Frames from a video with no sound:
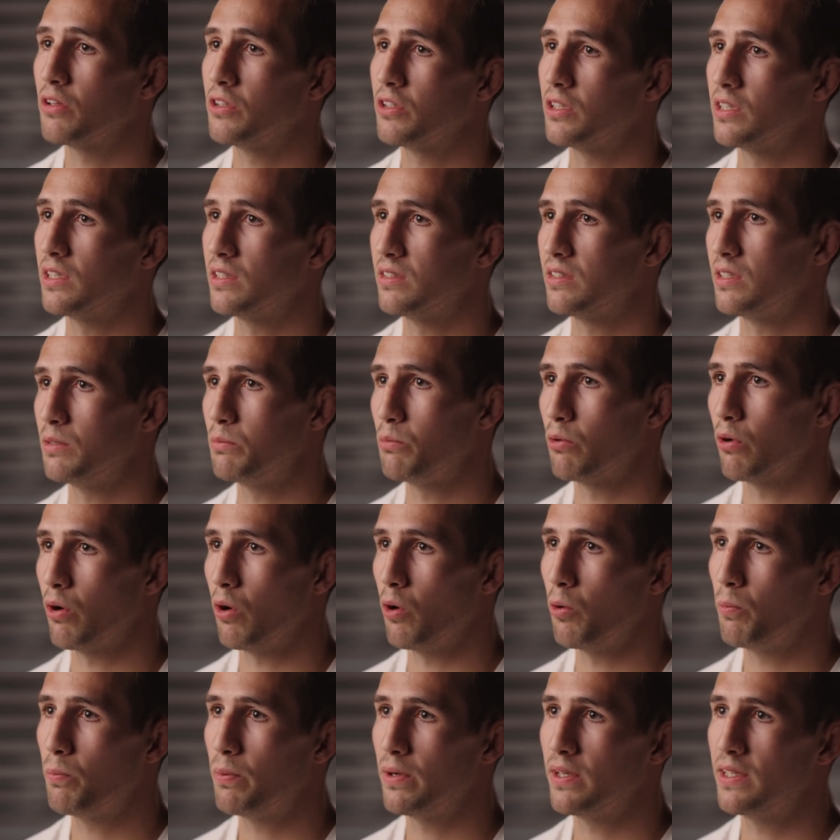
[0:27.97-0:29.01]
You're gonna see more
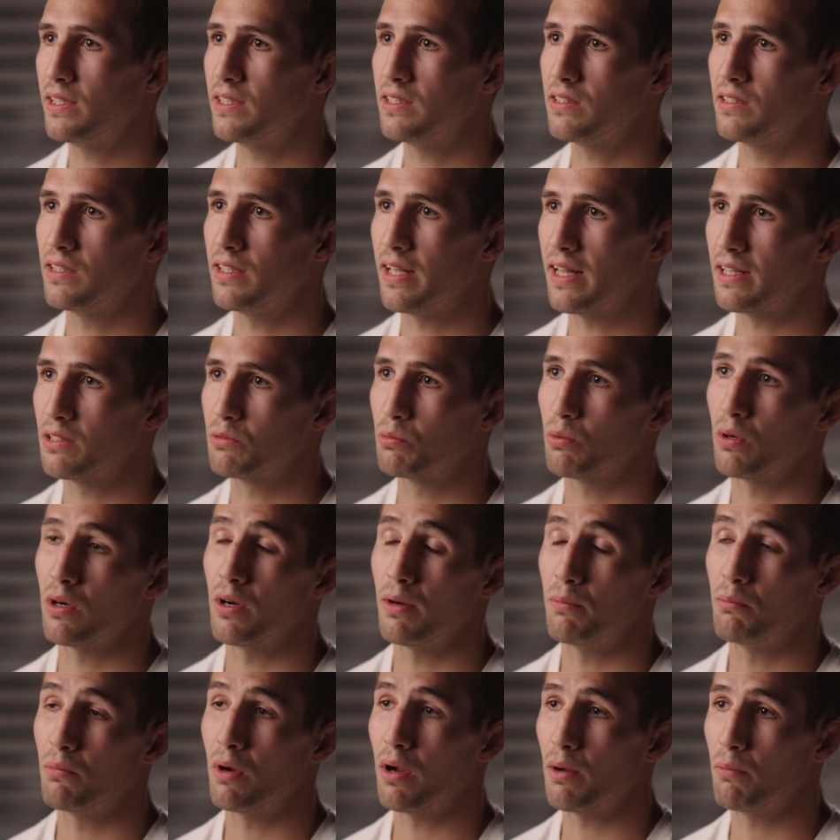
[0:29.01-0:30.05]
openings, and that's where
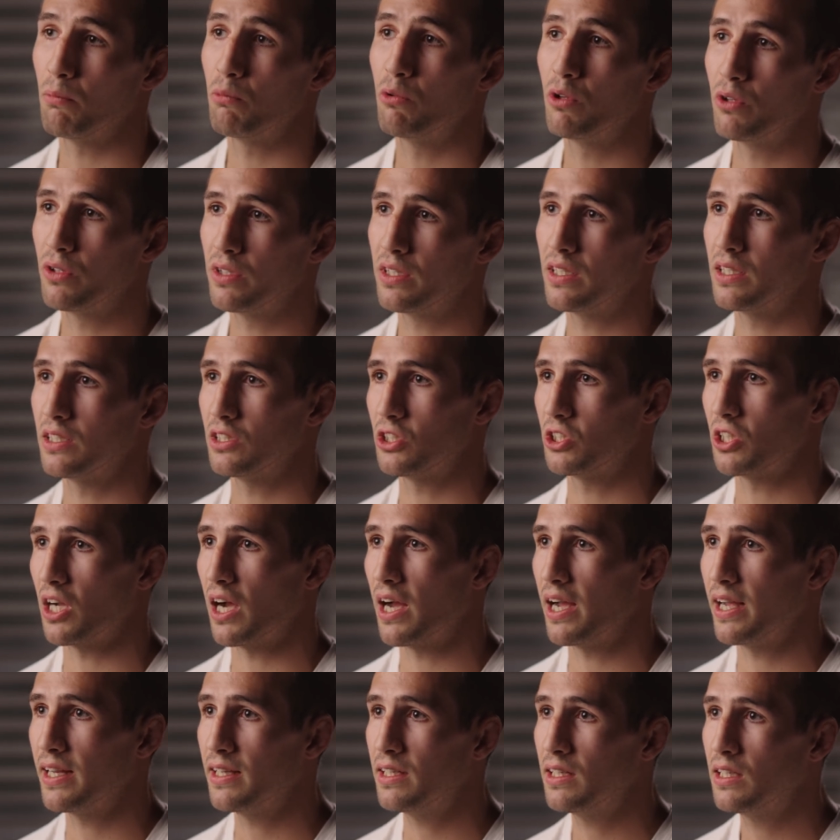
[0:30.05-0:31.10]
I'm, I'm really gonna
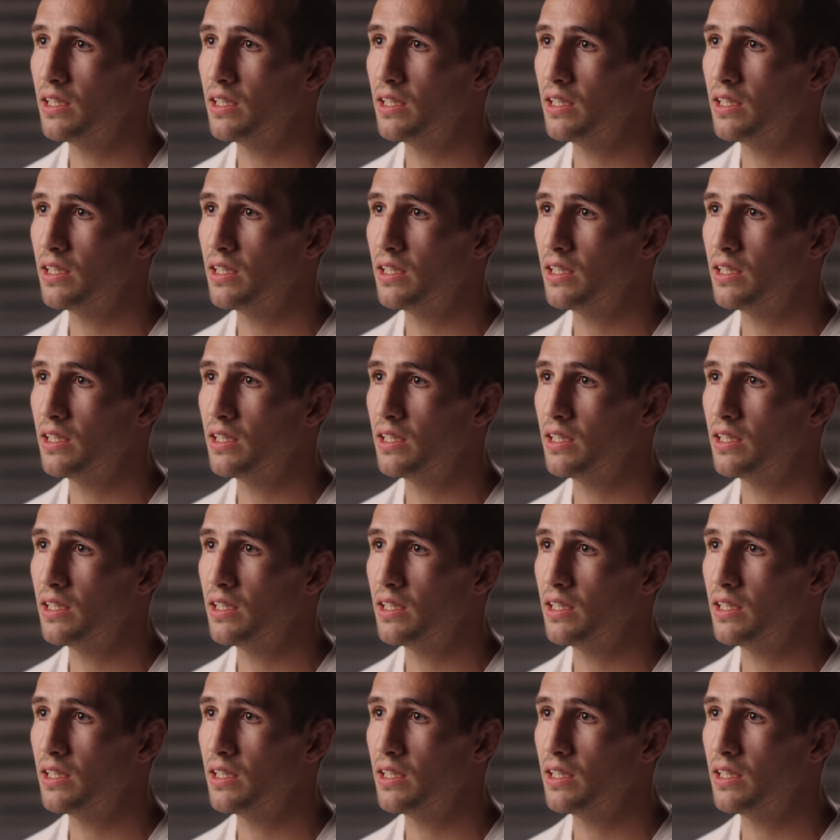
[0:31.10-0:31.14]
shine.